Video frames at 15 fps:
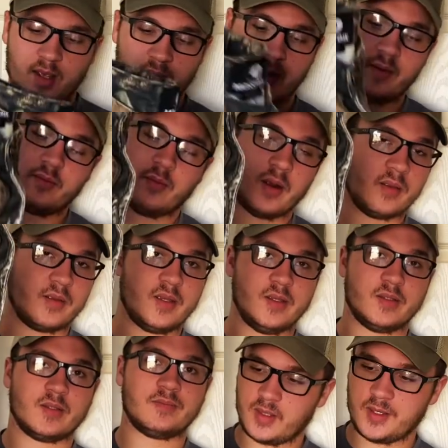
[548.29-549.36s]
And I wear
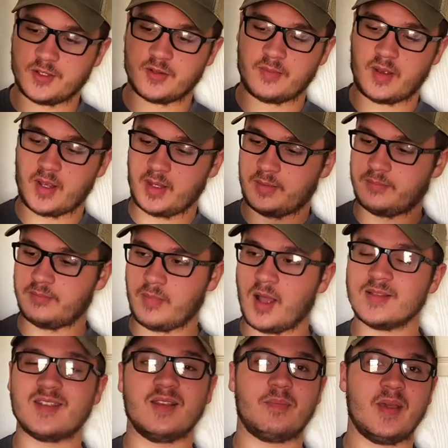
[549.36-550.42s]
these. These are my
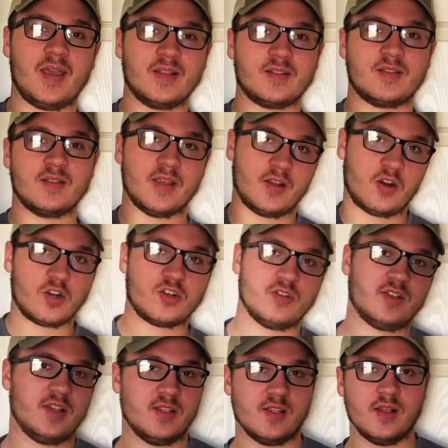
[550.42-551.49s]
hunting pants in archery
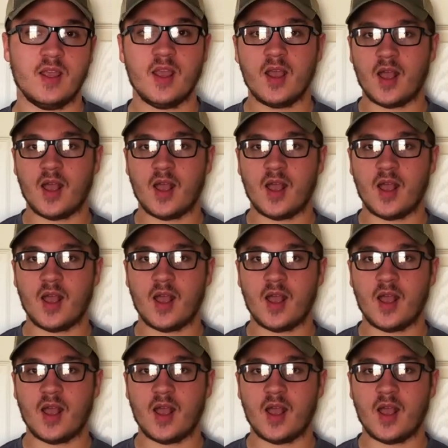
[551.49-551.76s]
season.